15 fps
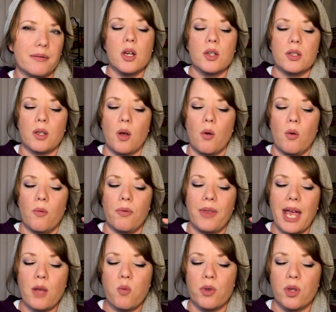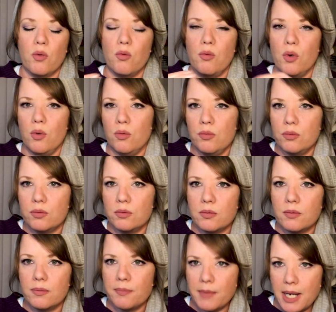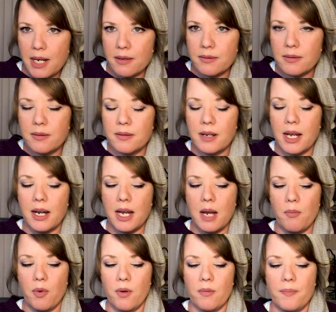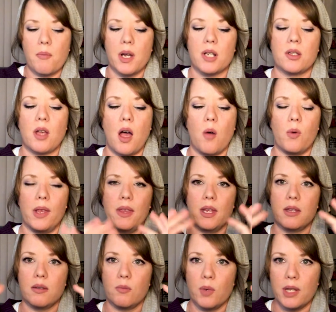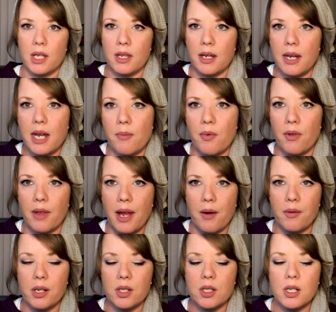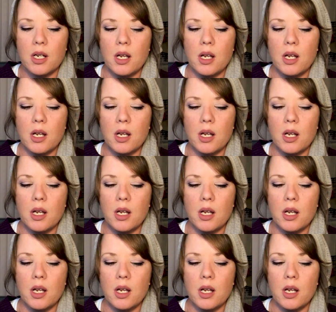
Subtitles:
So that's what the root means in Hebrew, but it's all within the Hebrew language.